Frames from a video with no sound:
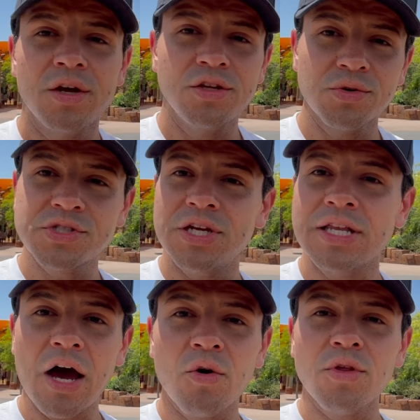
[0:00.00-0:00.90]
you'll see
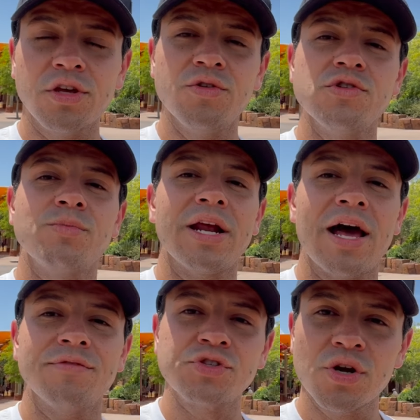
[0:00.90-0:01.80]
not all the queues might
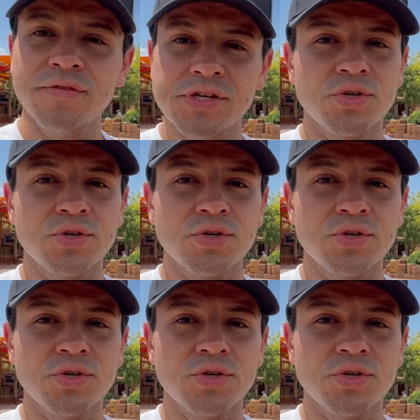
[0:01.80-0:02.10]
have service.